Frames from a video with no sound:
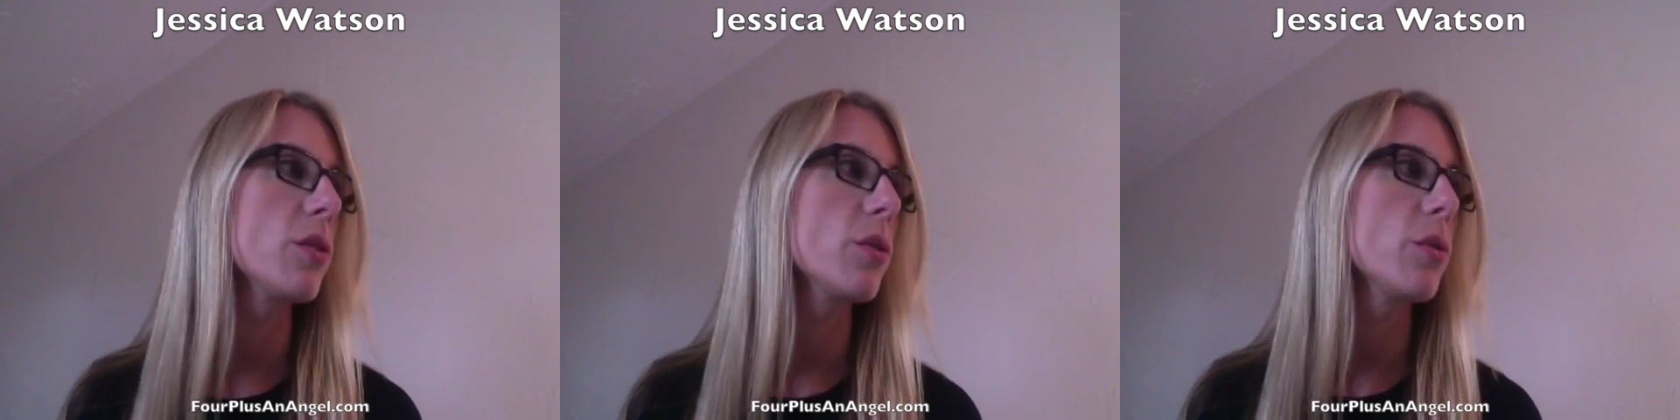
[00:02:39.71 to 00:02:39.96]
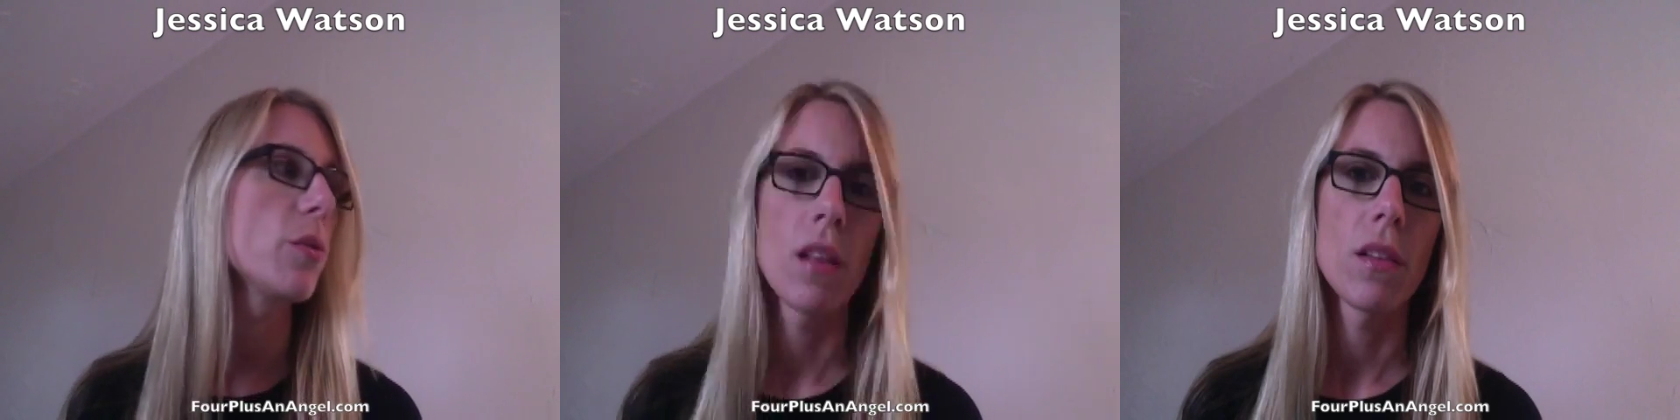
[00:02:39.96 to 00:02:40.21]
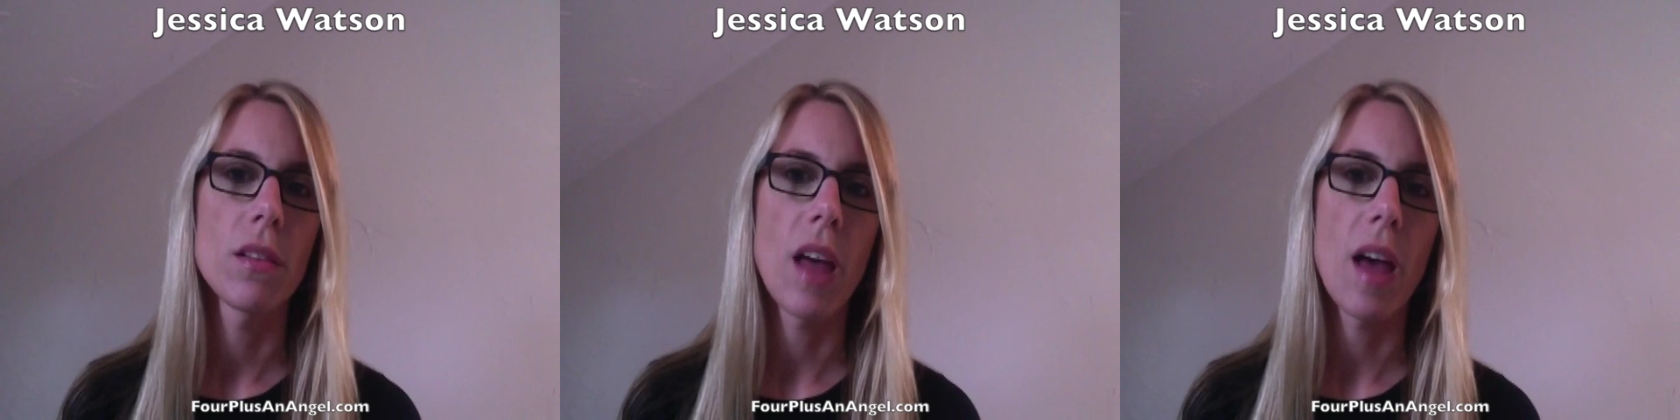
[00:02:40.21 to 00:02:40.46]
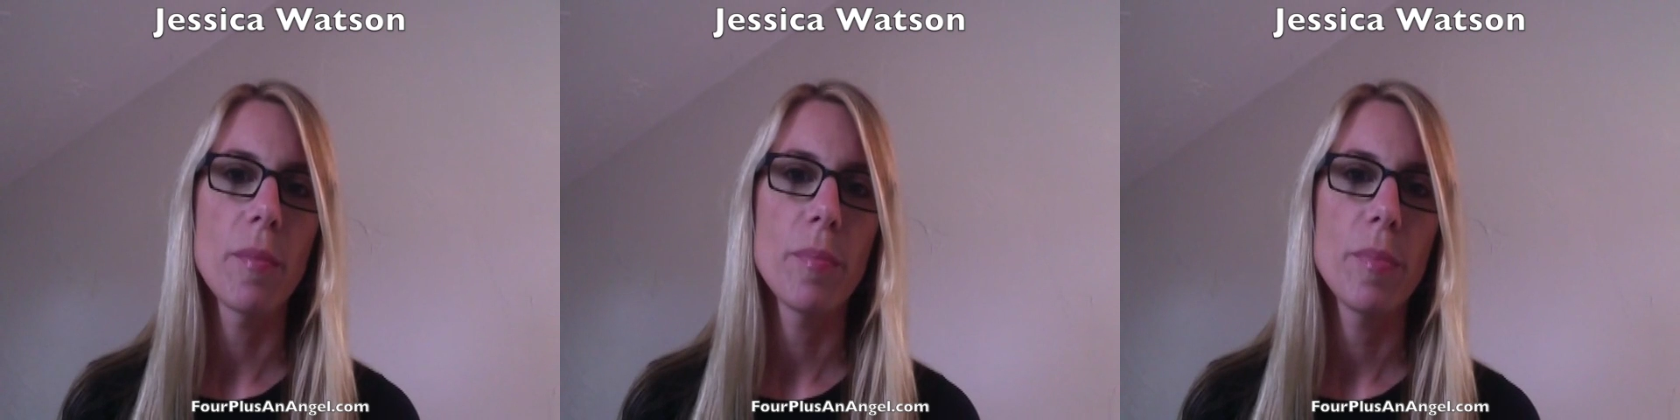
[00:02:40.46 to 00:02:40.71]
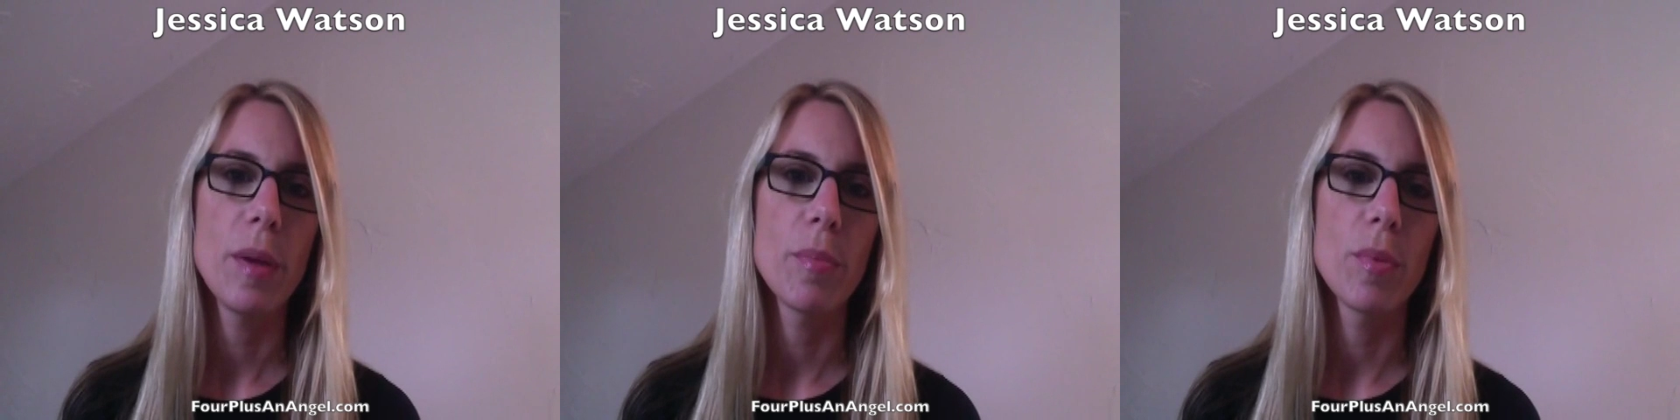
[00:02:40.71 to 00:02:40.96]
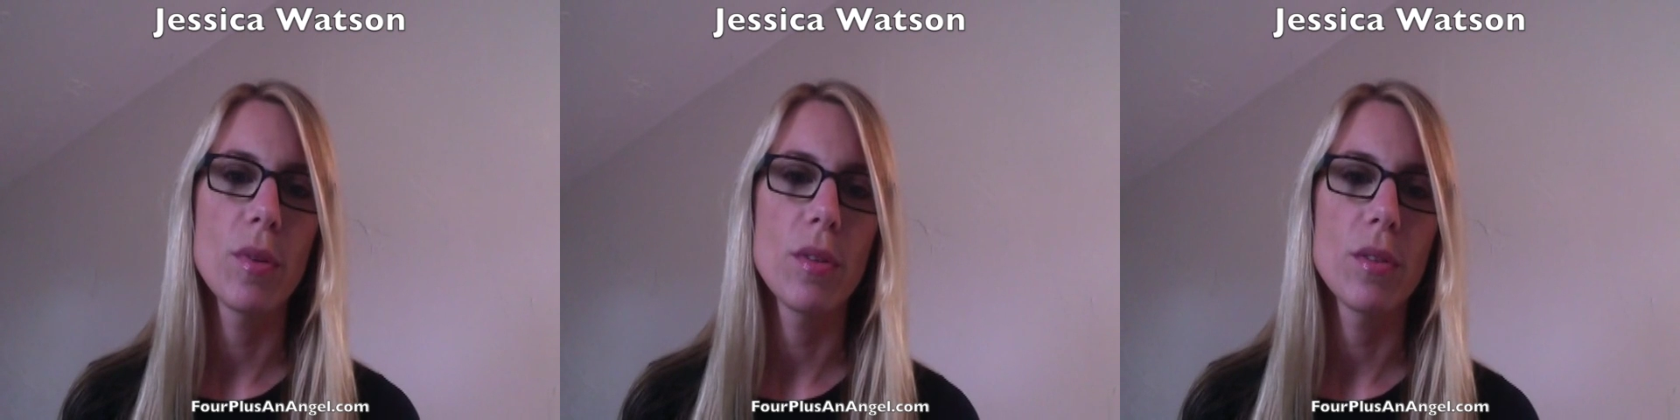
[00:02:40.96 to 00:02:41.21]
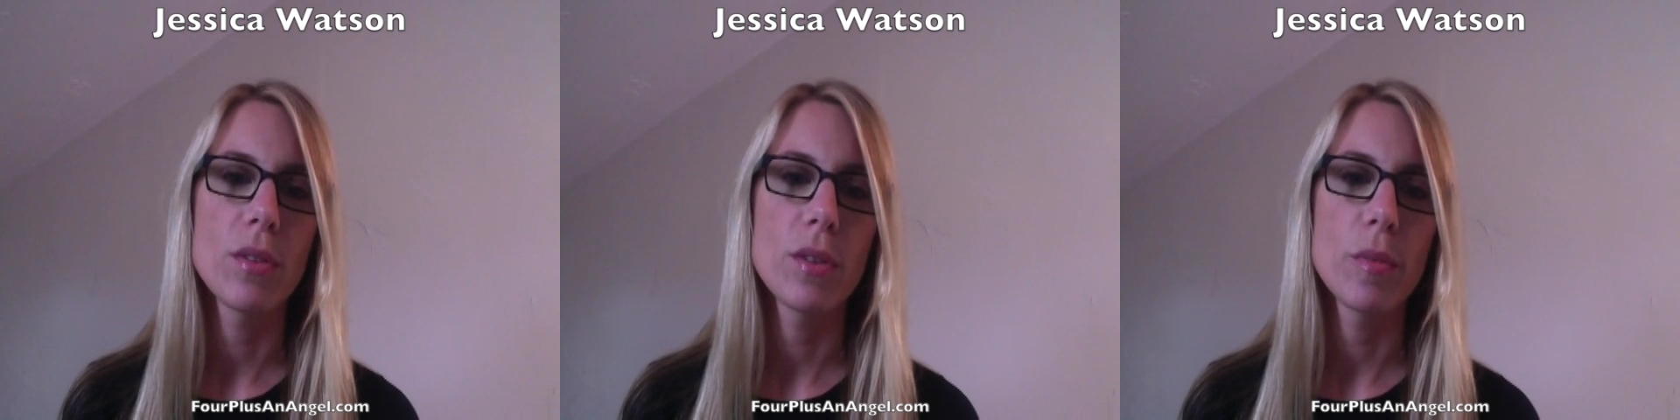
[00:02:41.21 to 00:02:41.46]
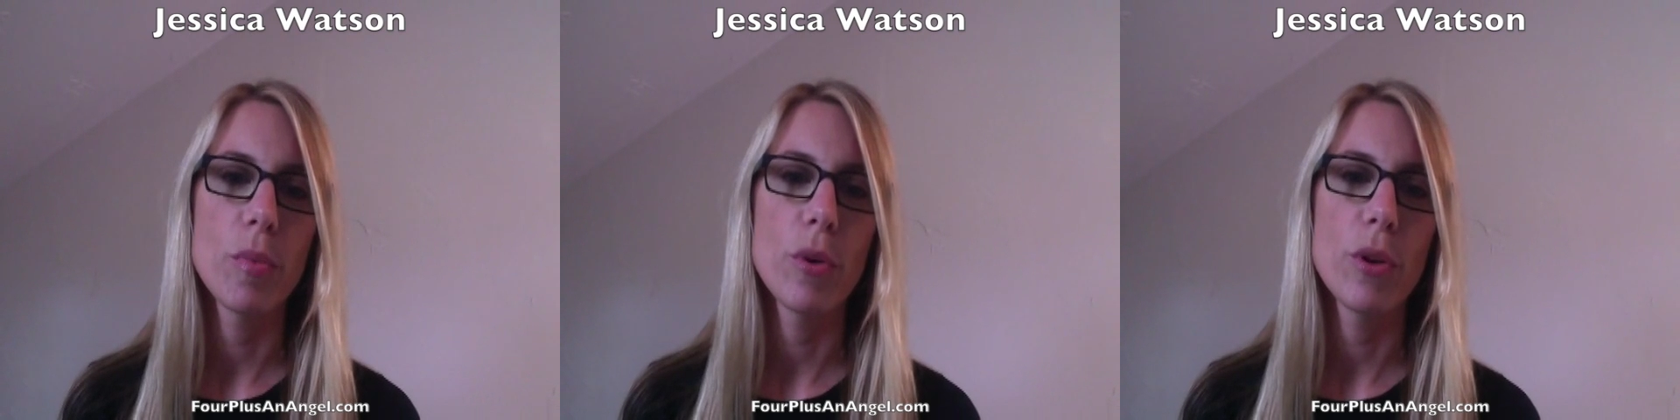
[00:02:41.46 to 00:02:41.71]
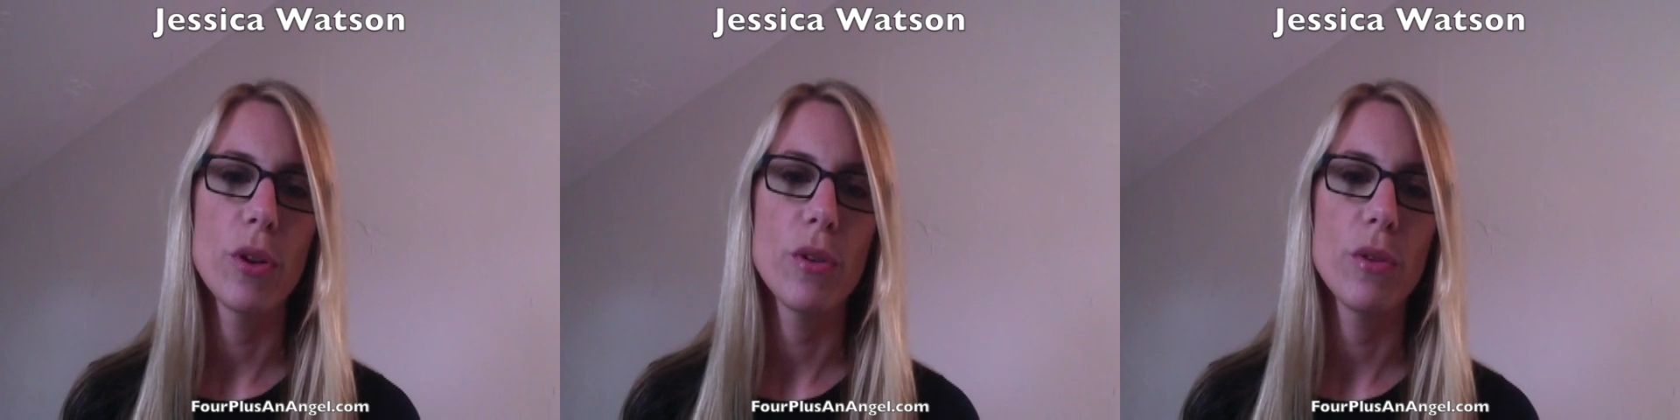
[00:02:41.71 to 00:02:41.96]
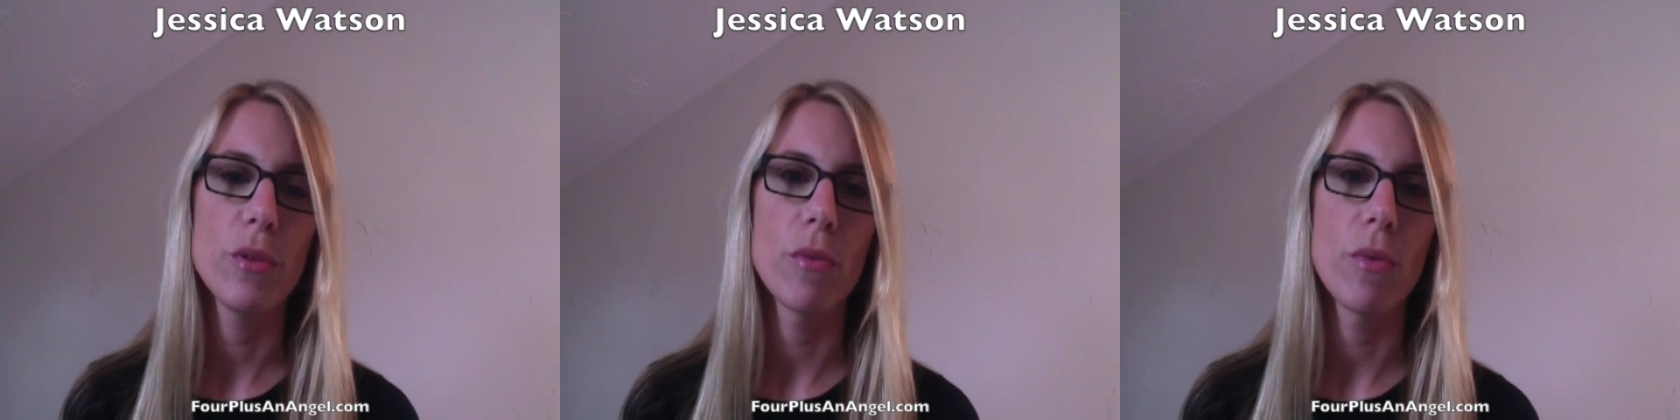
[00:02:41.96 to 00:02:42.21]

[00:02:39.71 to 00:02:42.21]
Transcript: to let people support you